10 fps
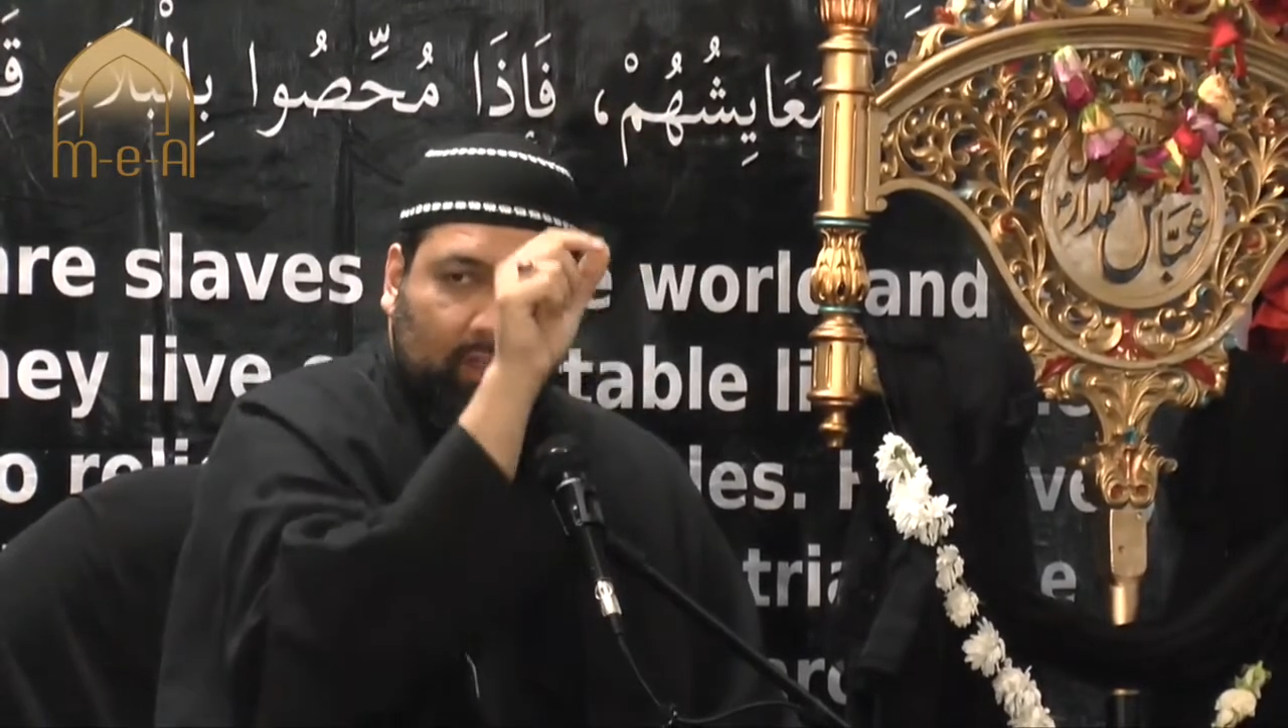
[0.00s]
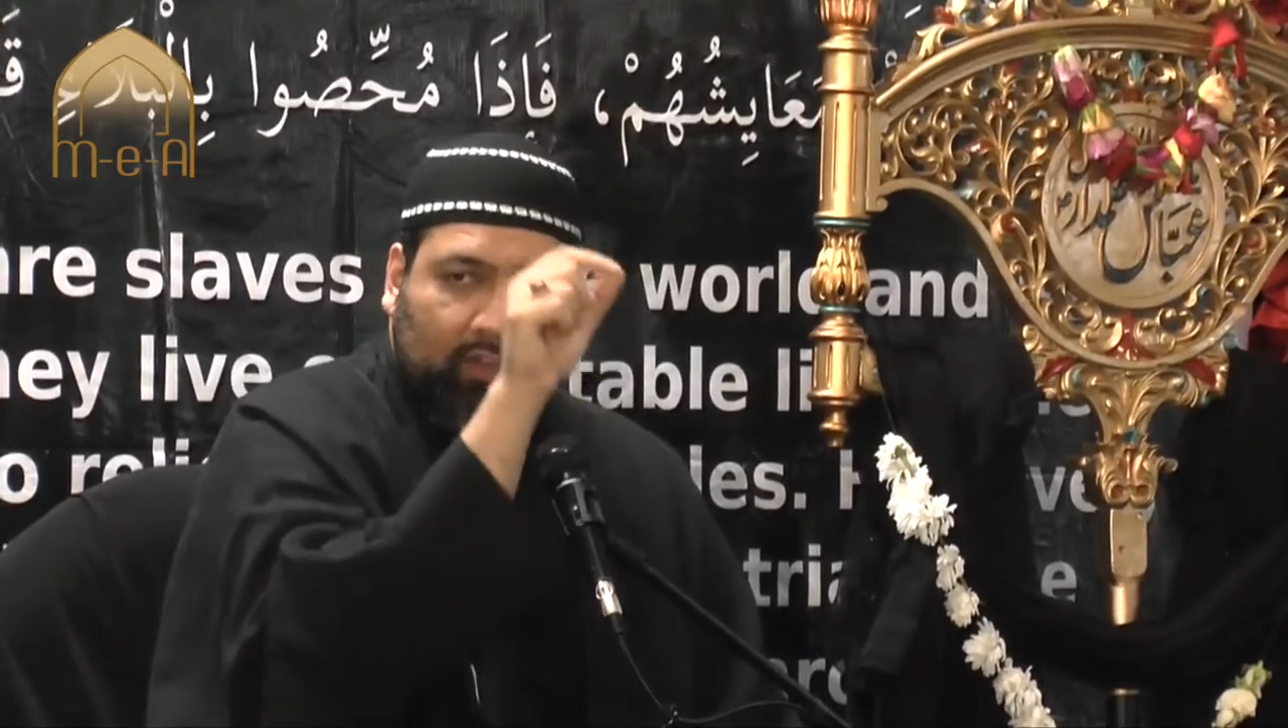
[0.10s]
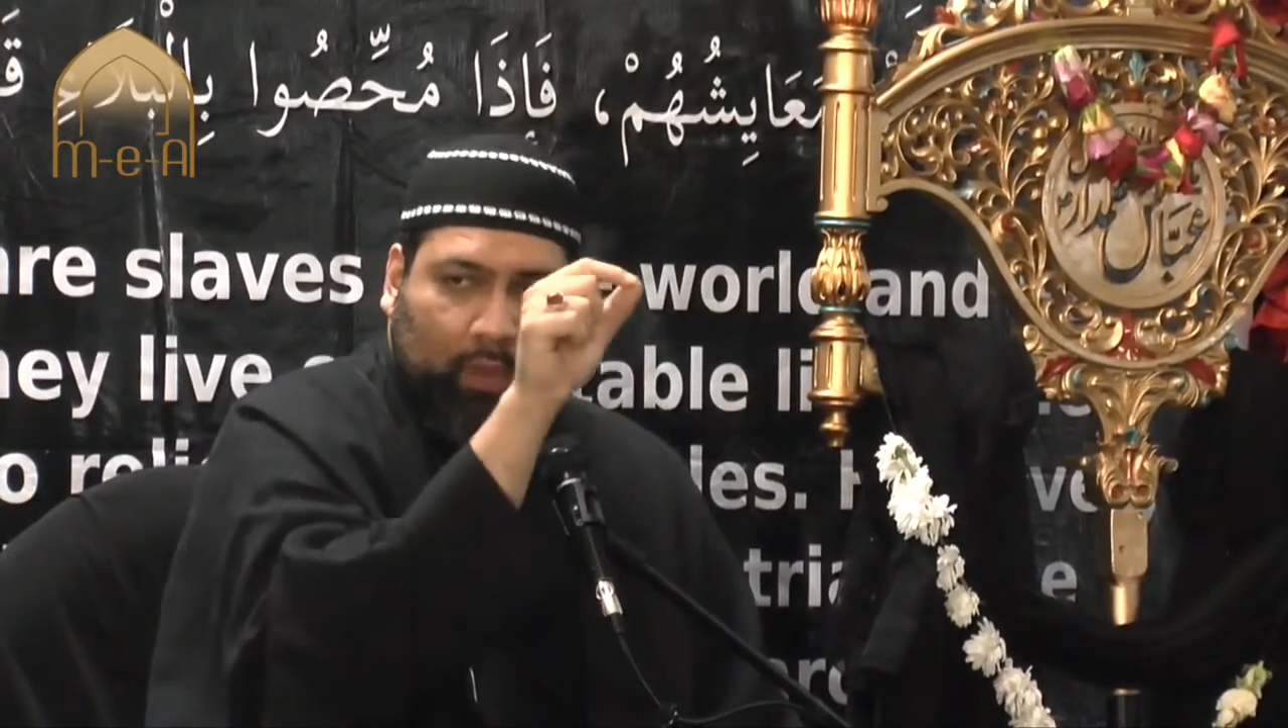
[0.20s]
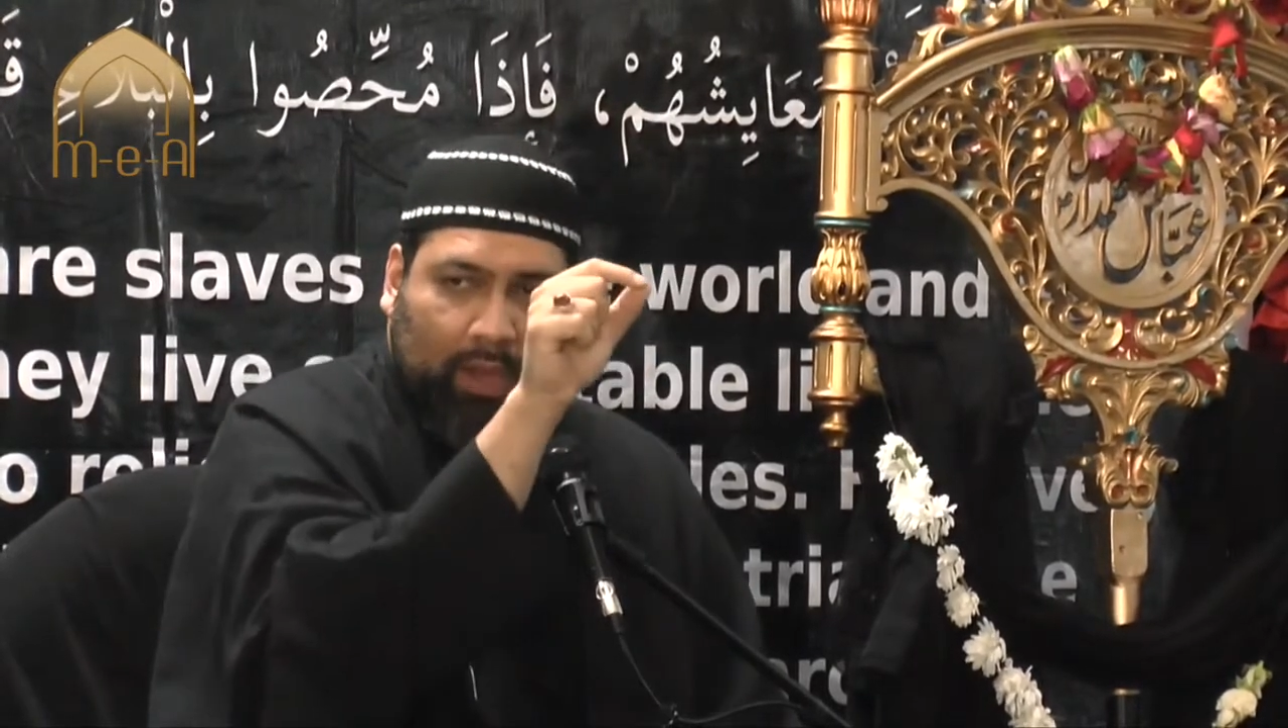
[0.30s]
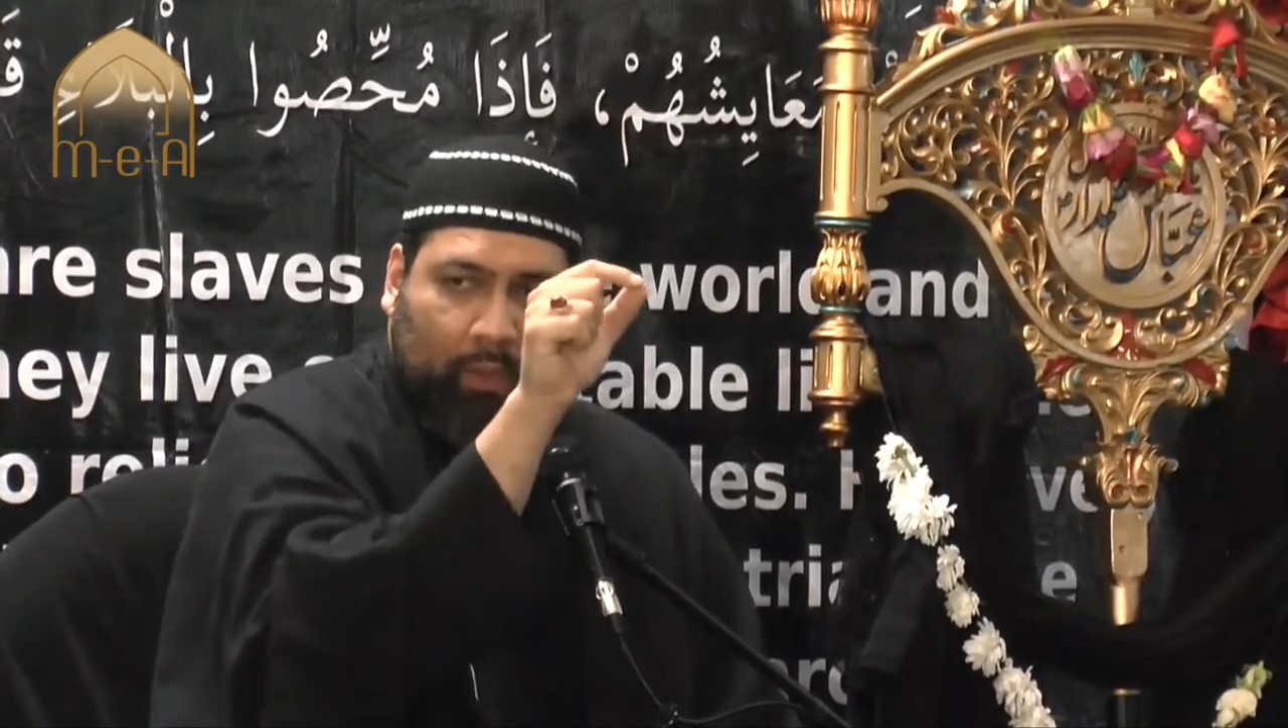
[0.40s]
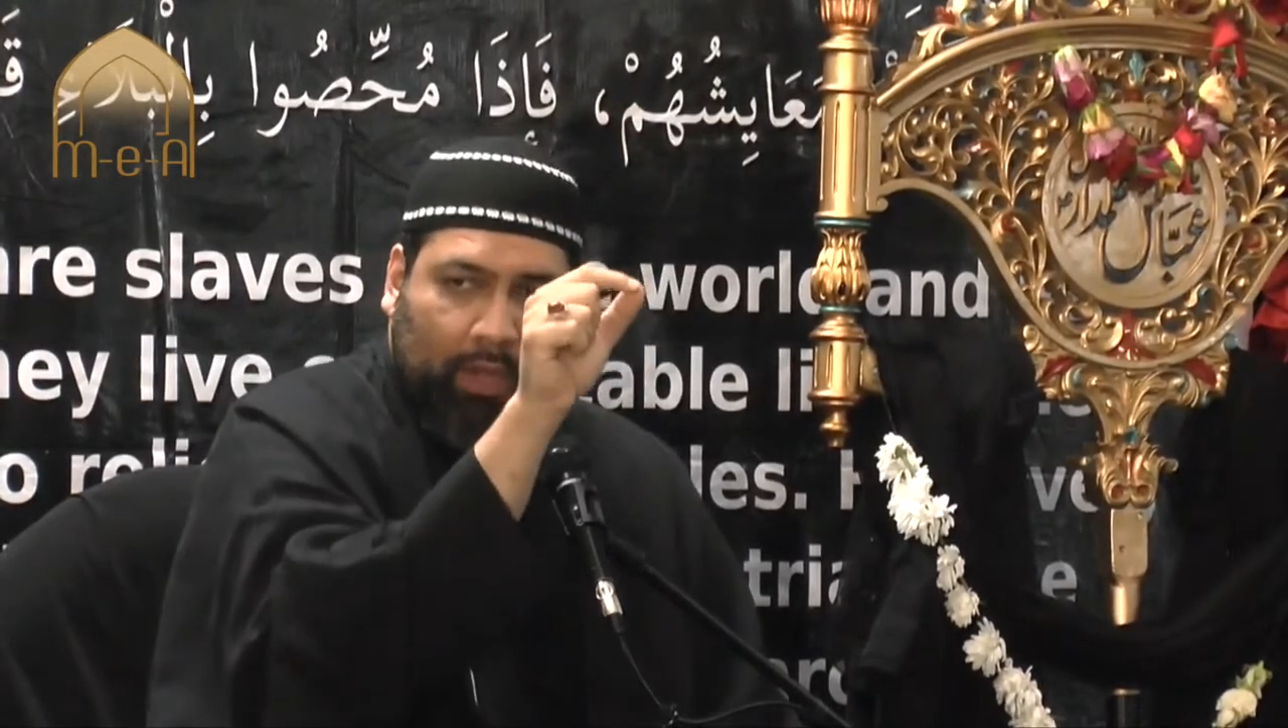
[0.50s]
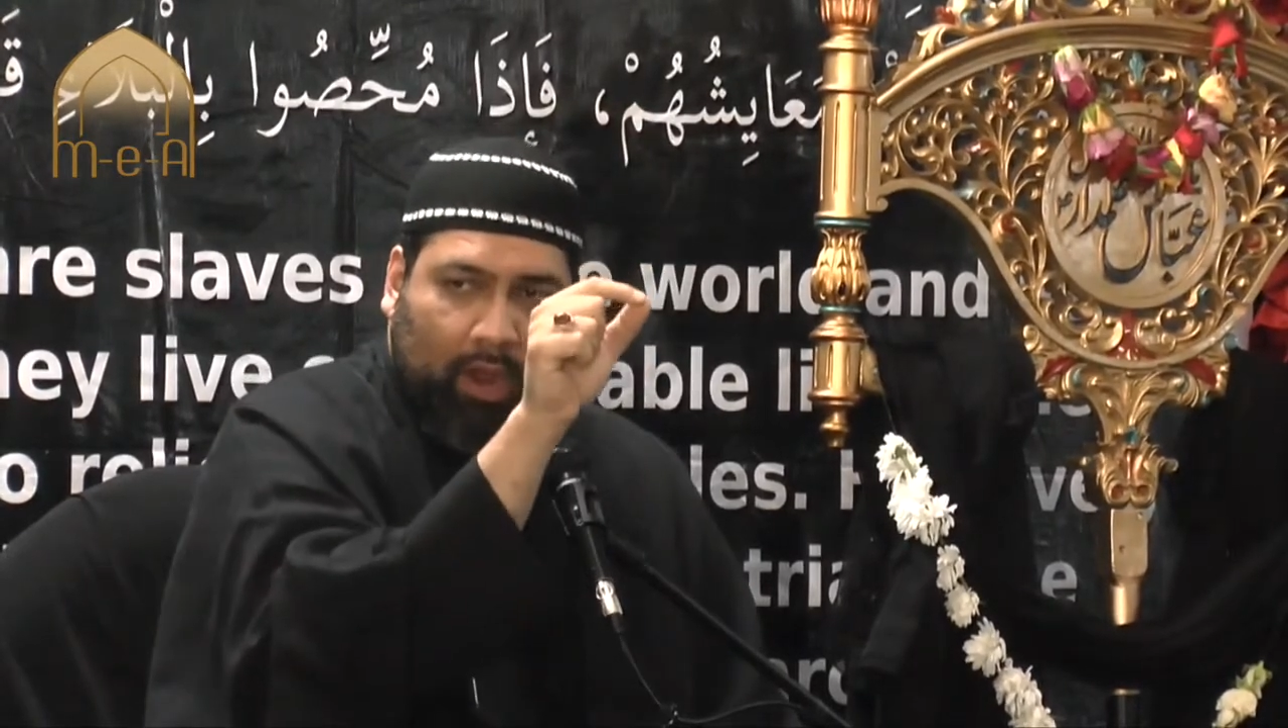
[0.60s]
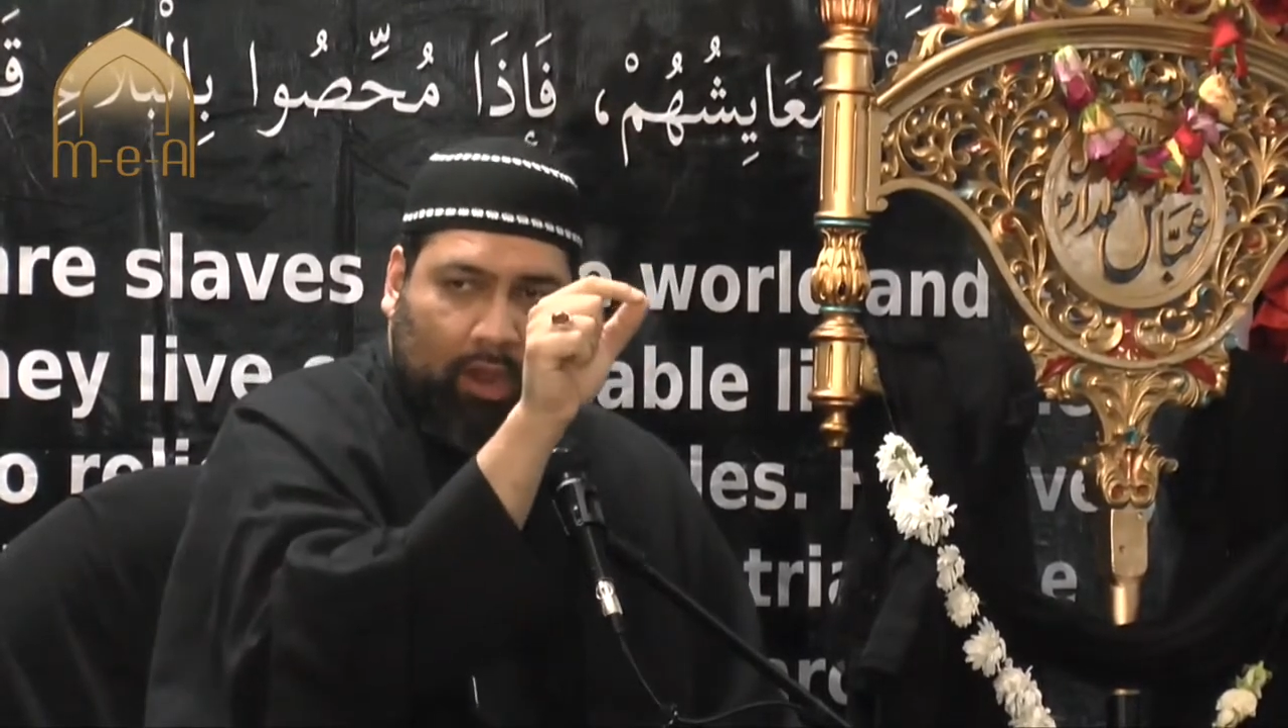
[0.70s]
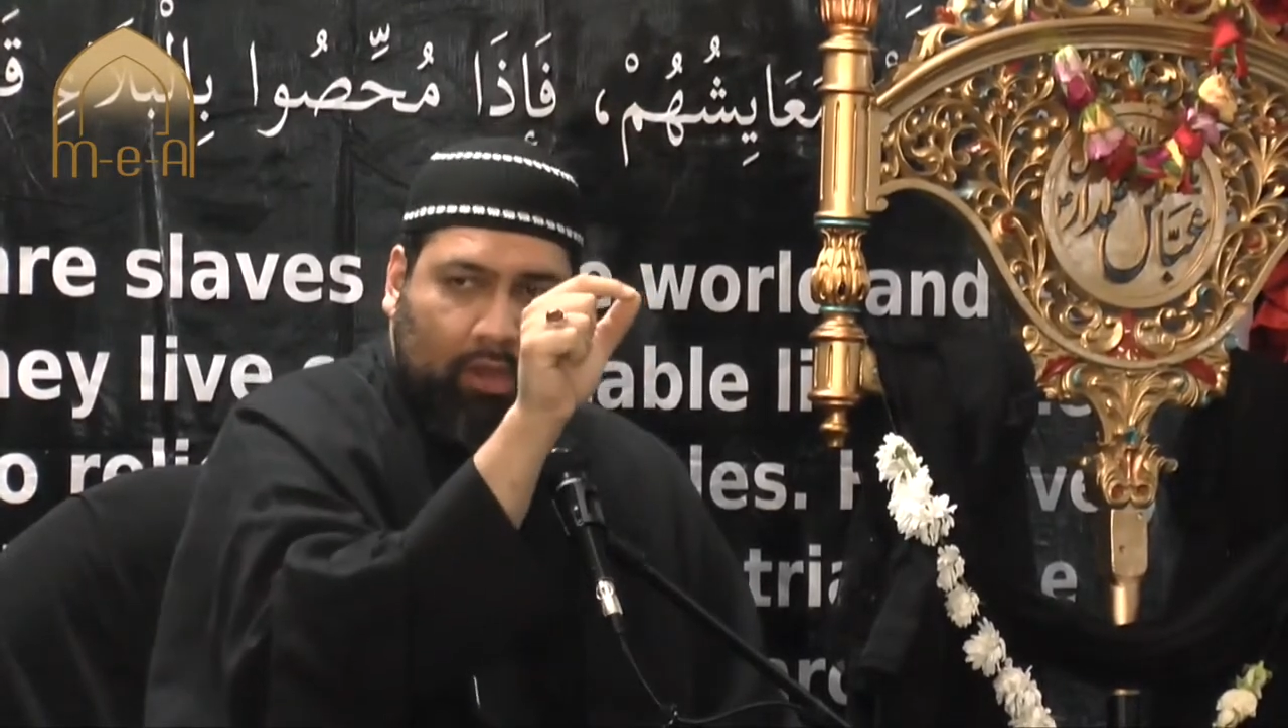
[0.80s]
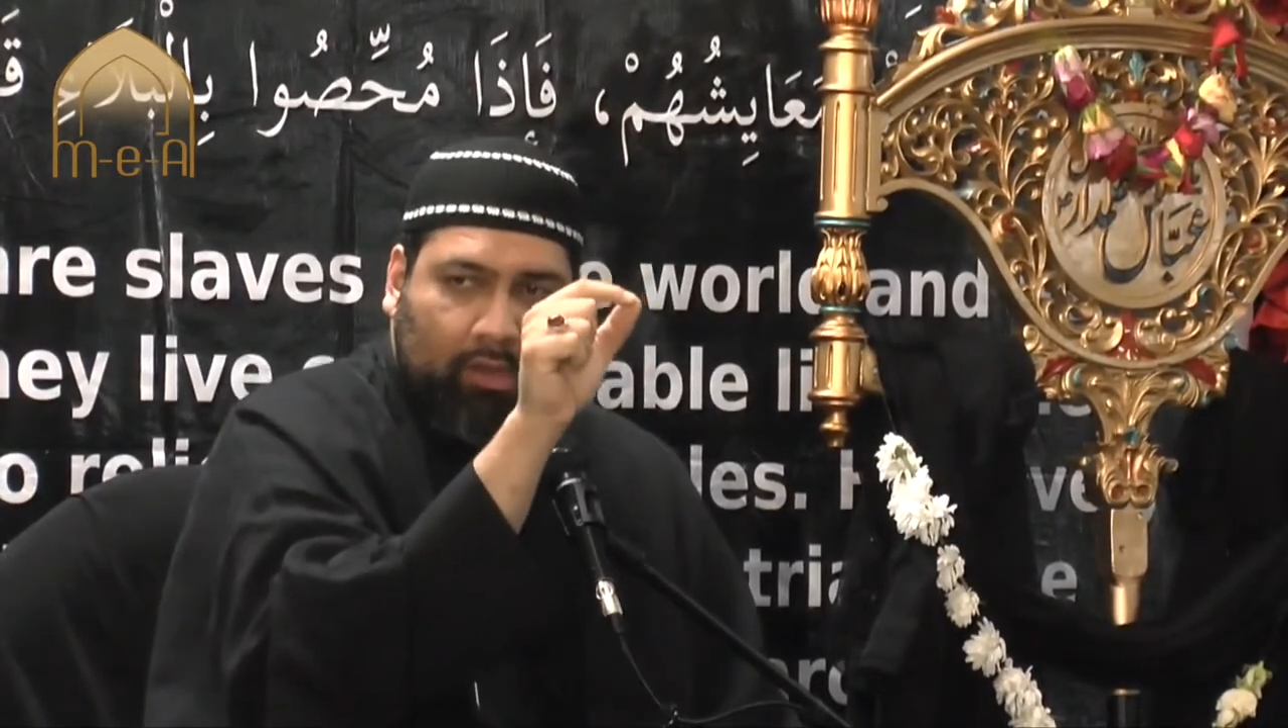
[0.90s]
is where we
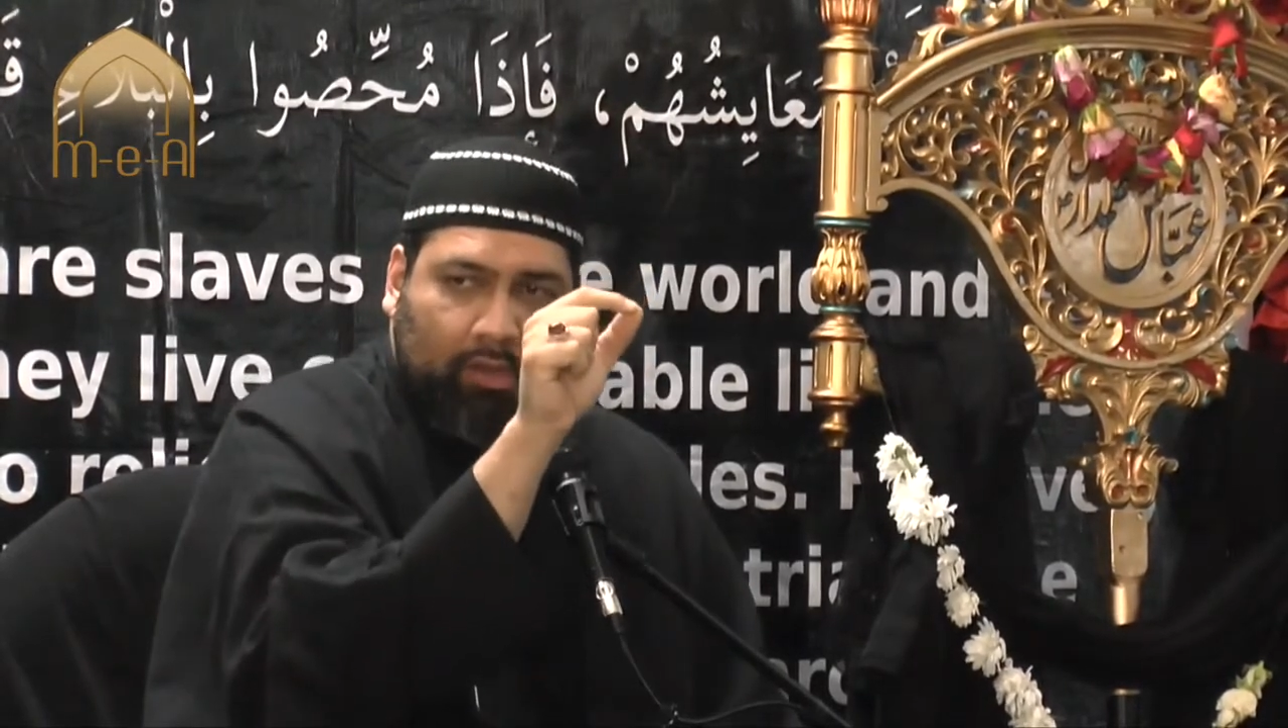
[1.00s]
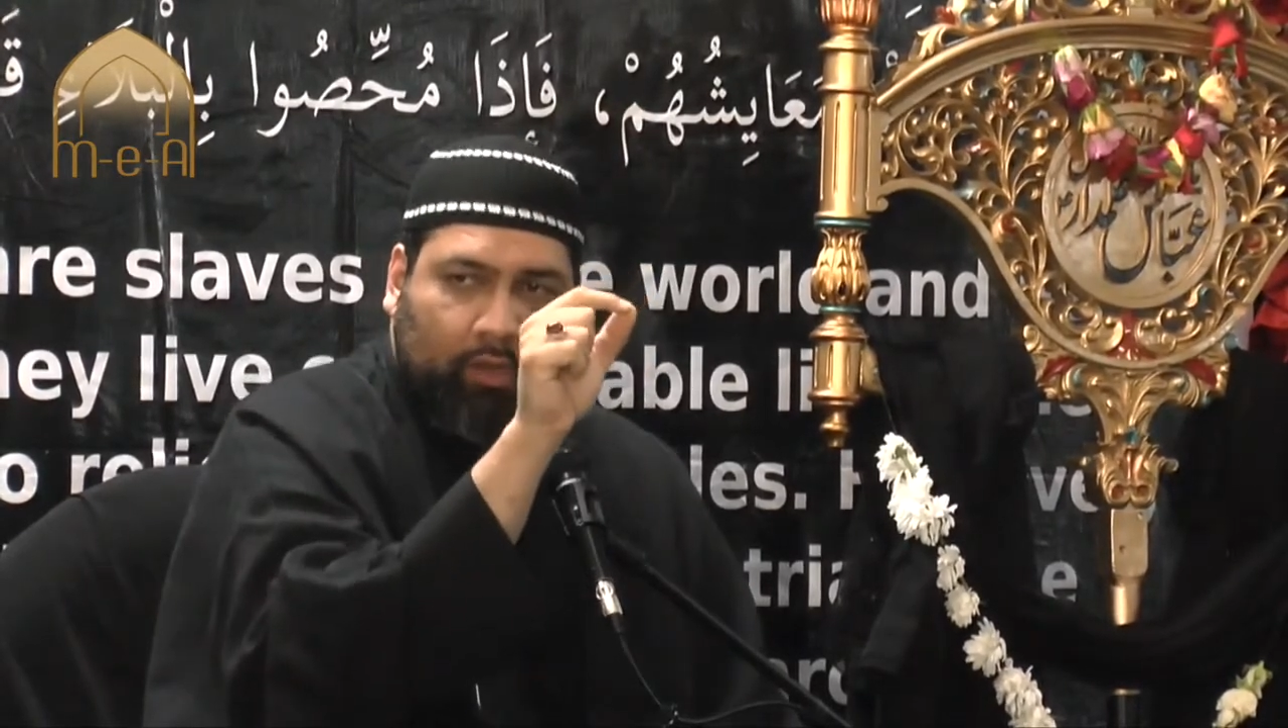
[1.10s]
are